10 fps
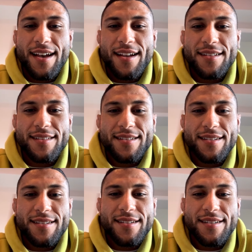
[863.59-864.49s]
in touch?
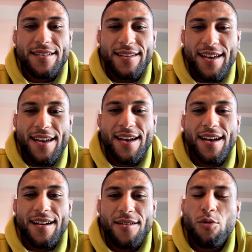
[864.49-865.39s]

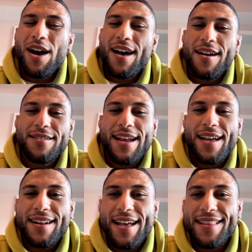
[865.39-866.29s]
Yeah, well,
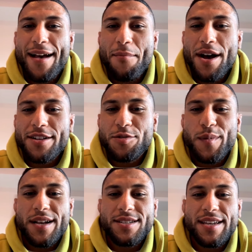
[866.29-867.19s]
not not that much,
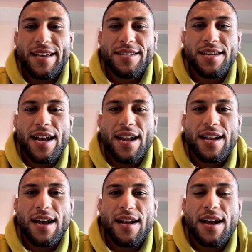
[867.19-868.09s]
but she, she kind of
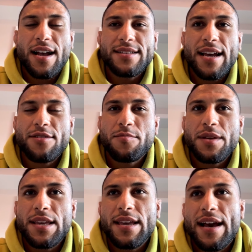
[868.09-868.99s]
got in contact with
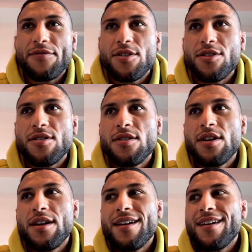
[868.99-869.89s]
me after,
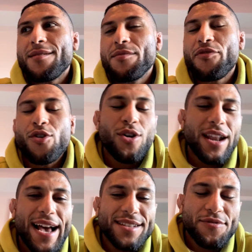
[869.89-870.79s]
before her
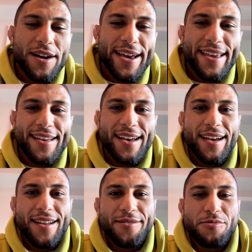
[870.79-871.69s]
last fight,
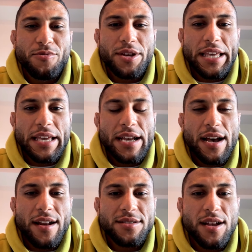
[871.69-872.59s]
and we
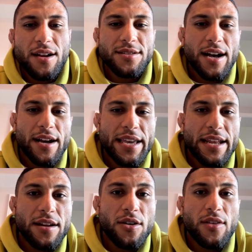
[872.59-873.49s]
kind of started
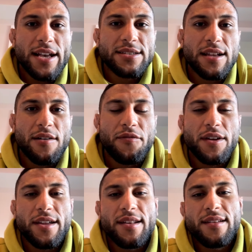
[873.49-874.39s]
talking and all that stuff,
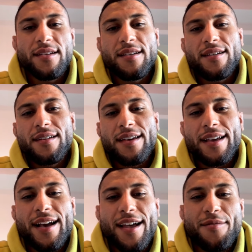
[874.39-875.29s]
and it
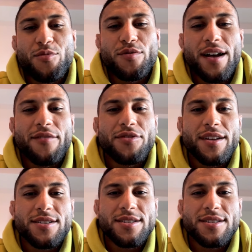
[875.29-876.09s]
kind of moved on from there.